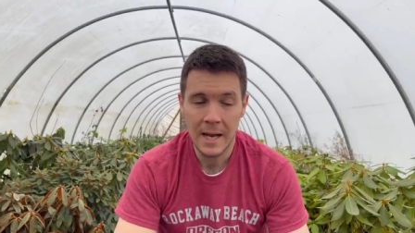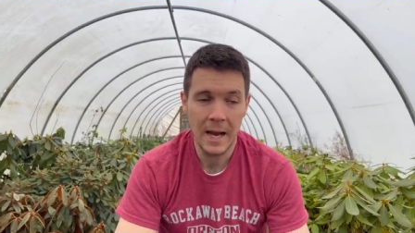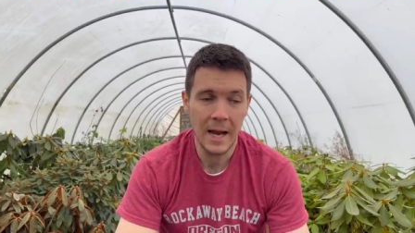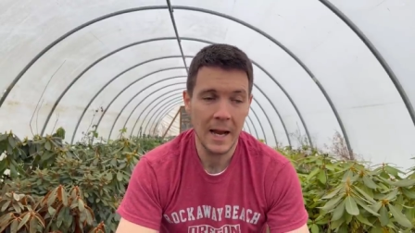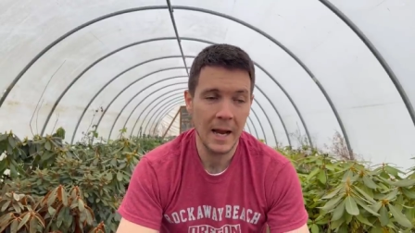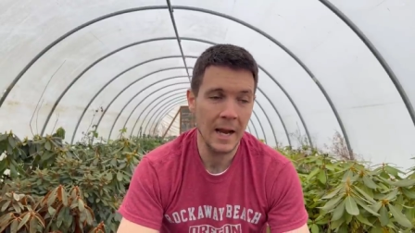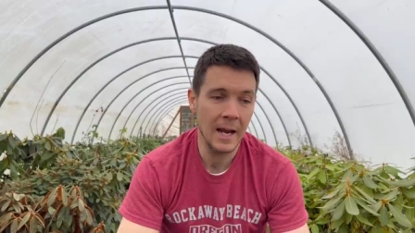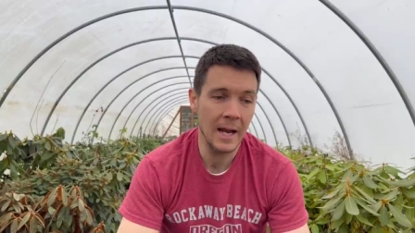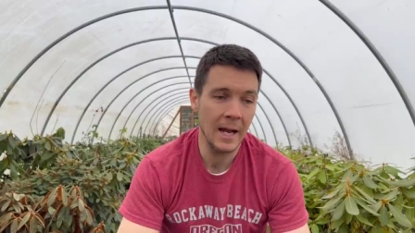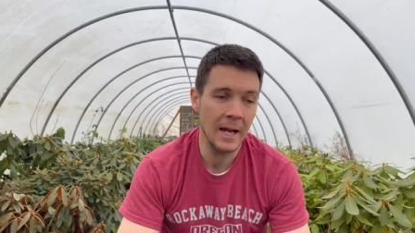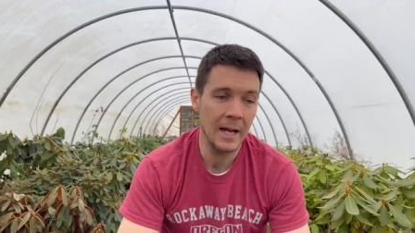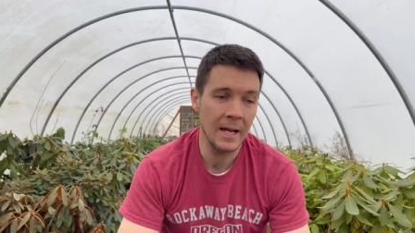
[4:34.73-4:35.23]

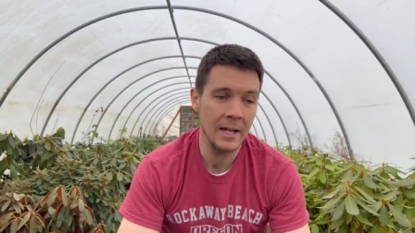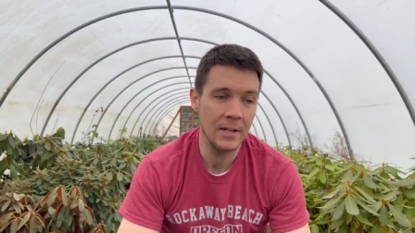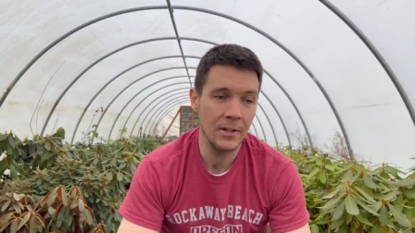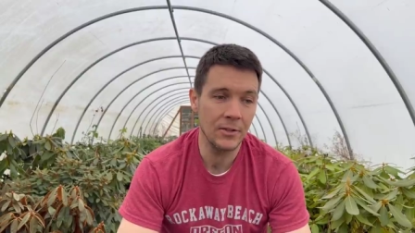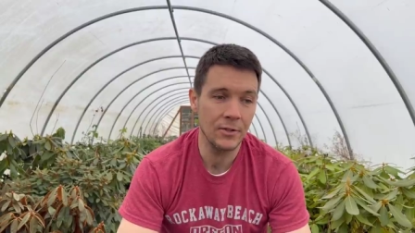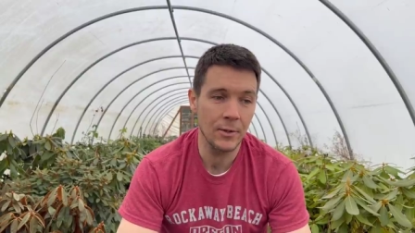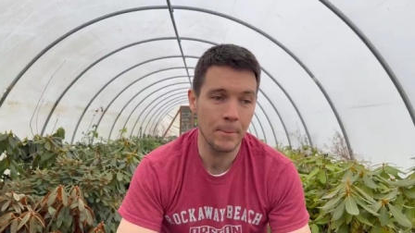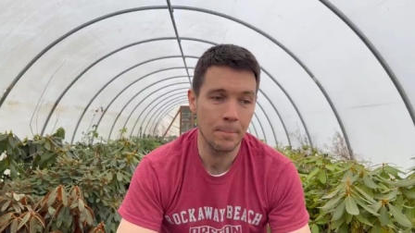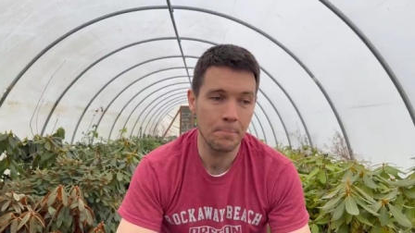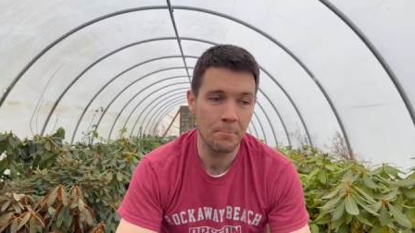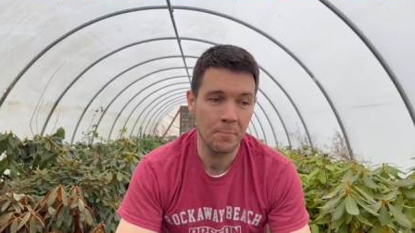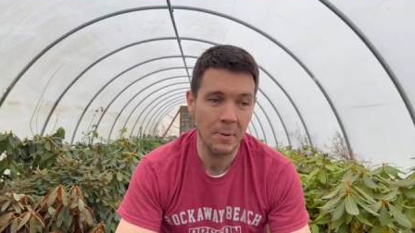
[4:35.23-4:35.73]
And
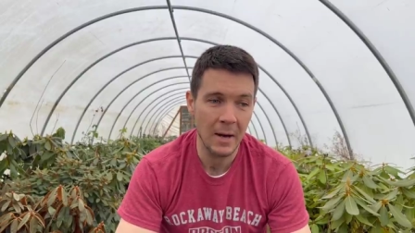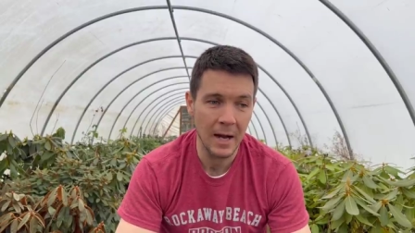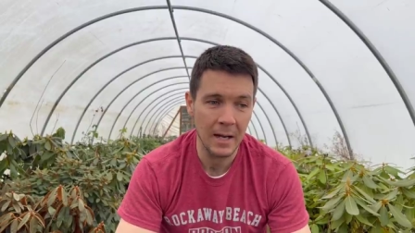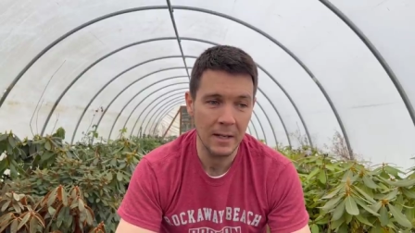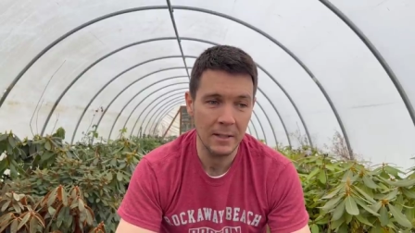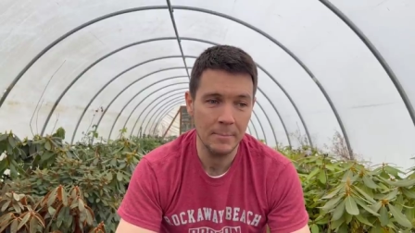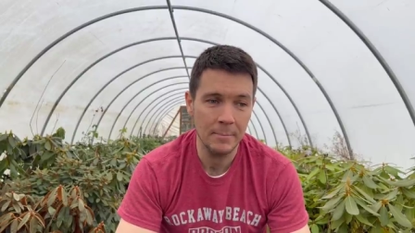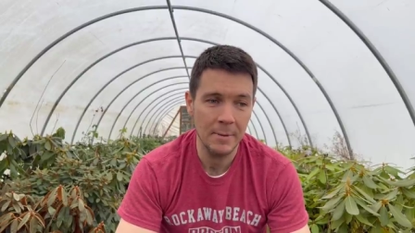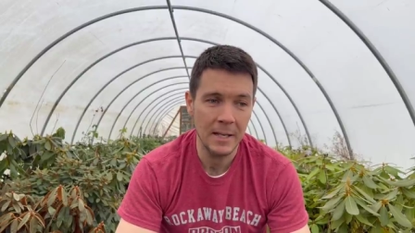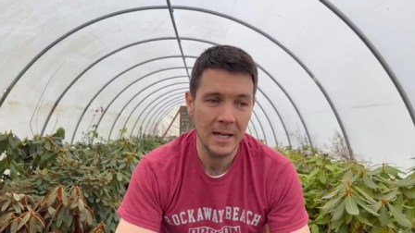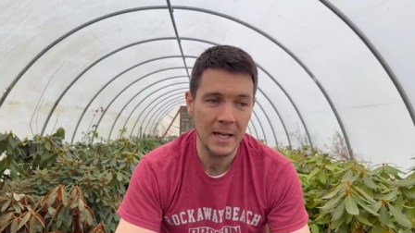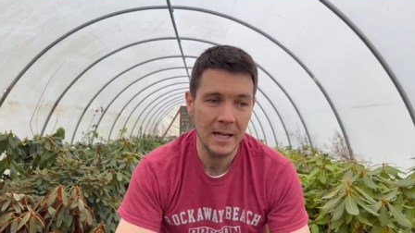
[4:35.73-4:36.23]
the
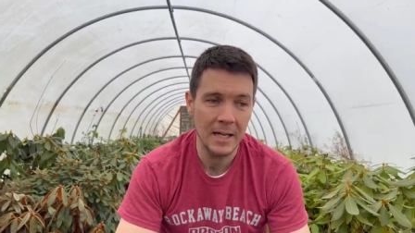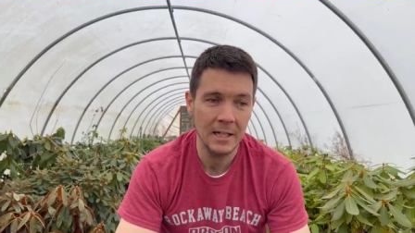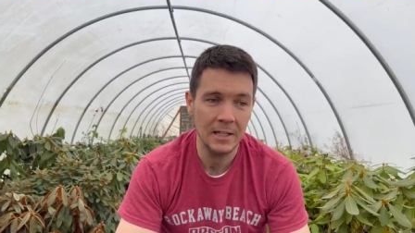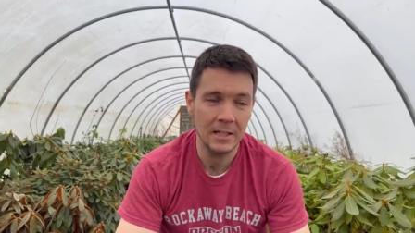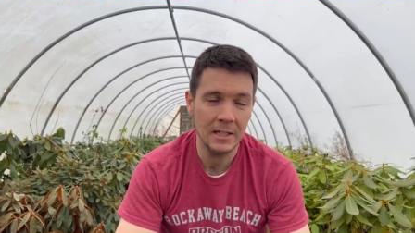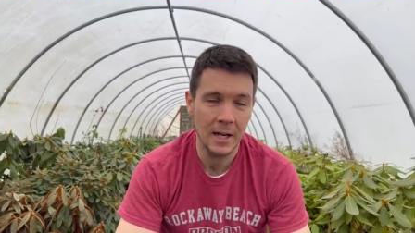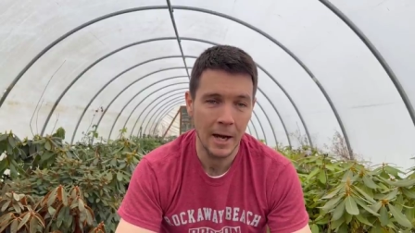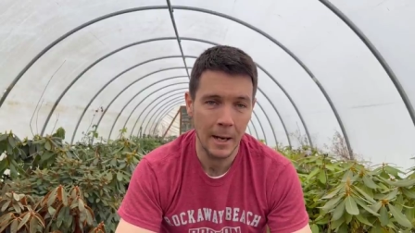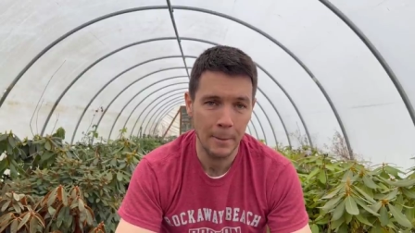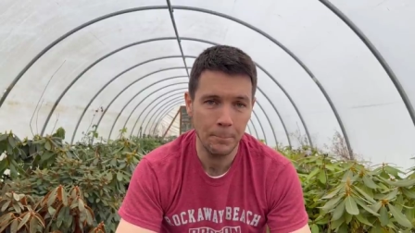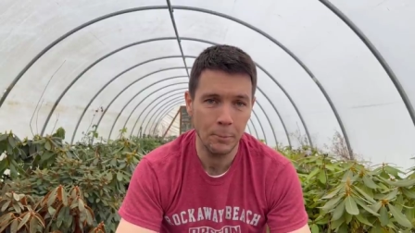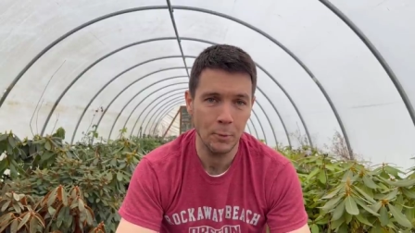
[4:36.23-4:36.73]
bottom
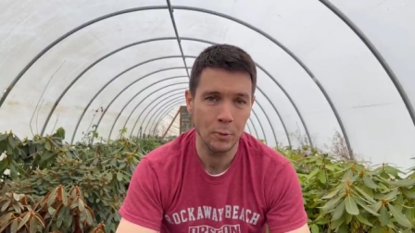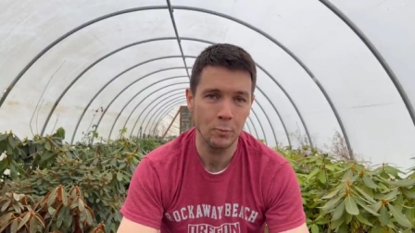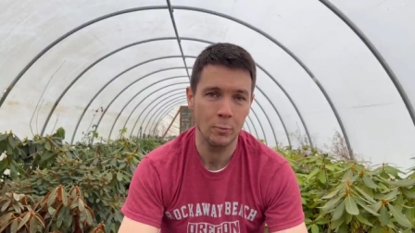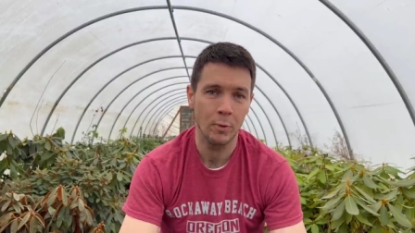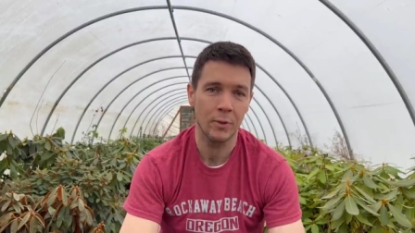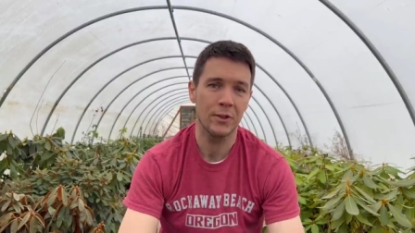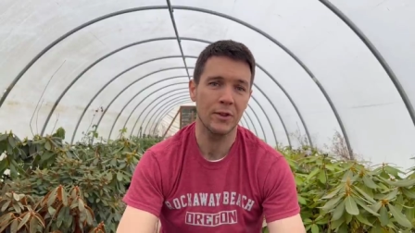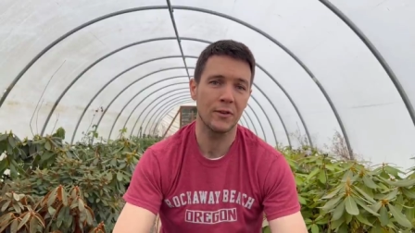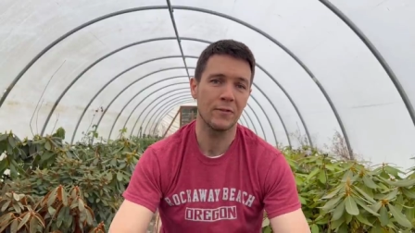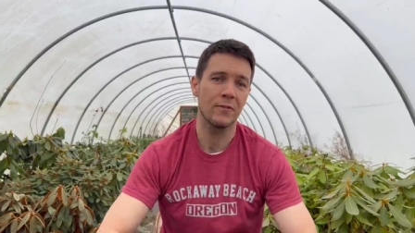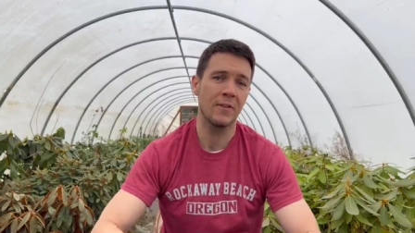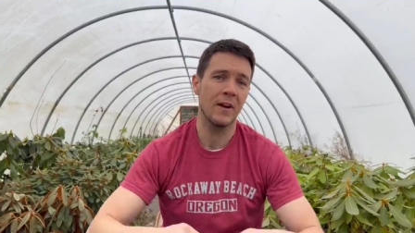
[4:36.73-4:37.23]
heat coupled
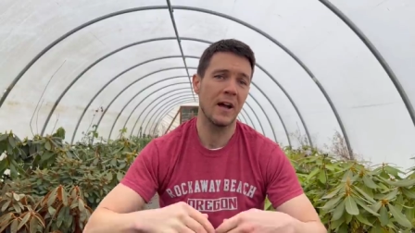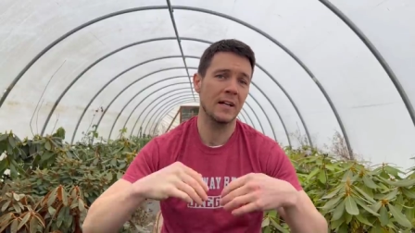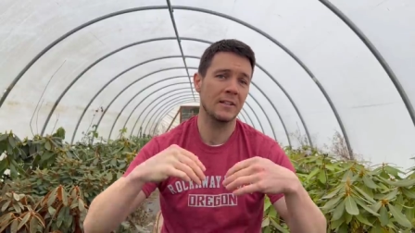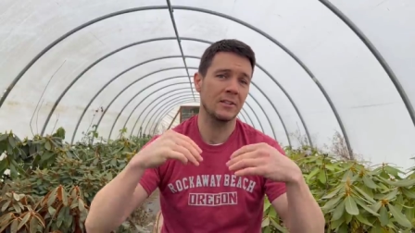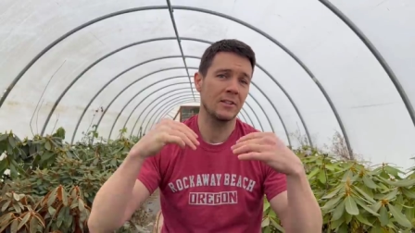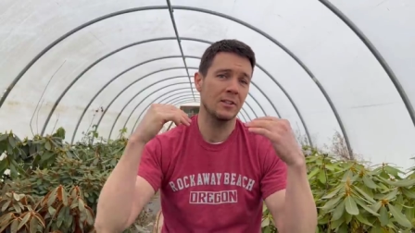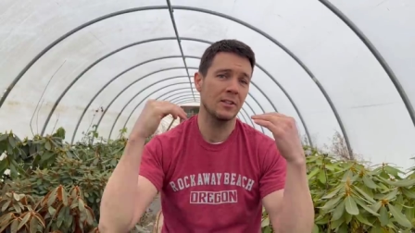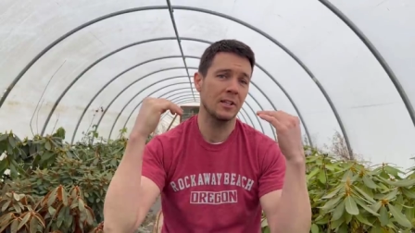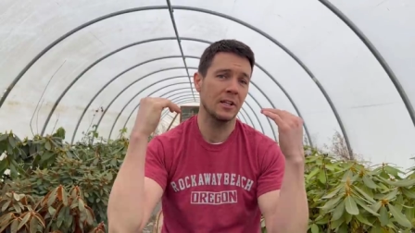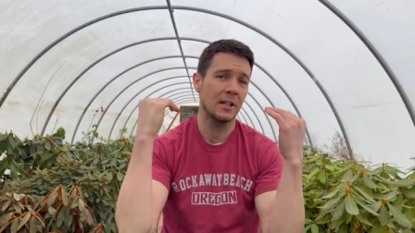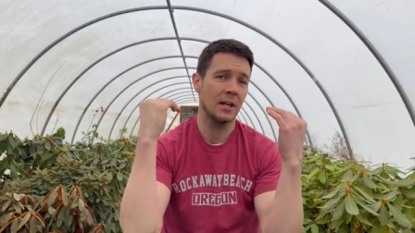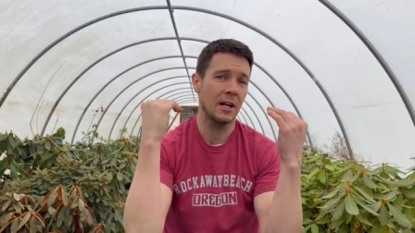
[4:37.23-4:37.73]
with the
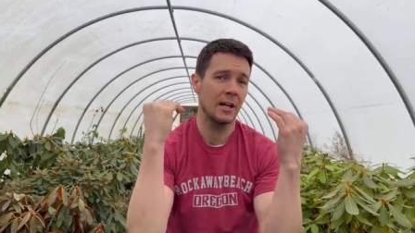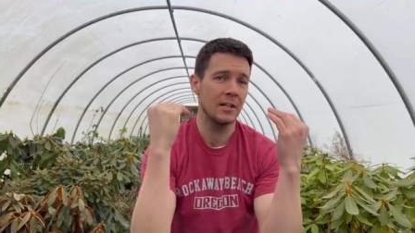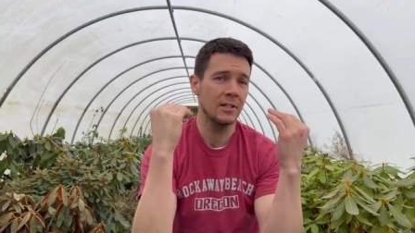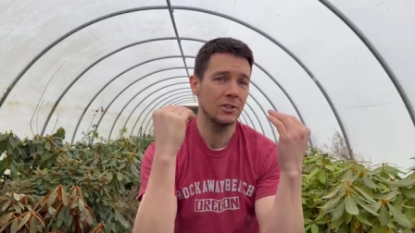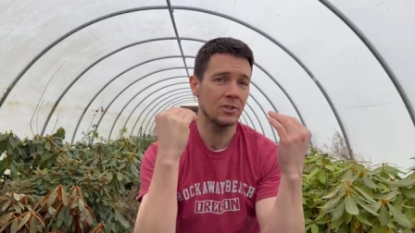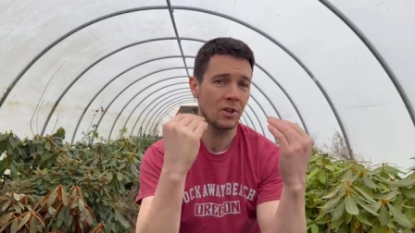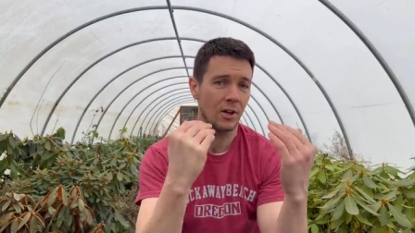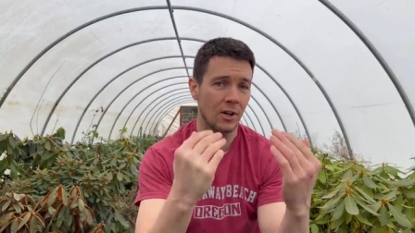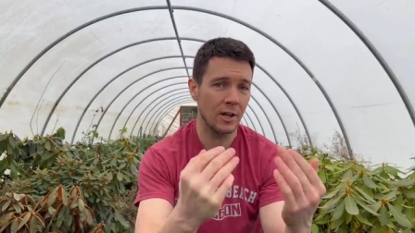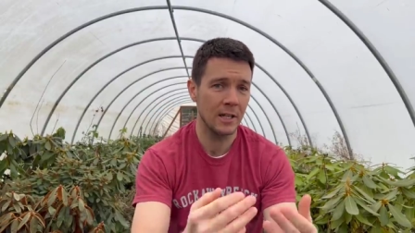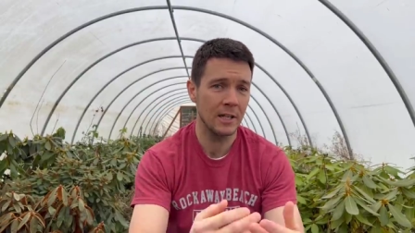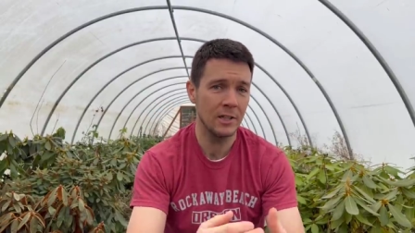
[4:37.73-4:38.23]
fact that the cuttings are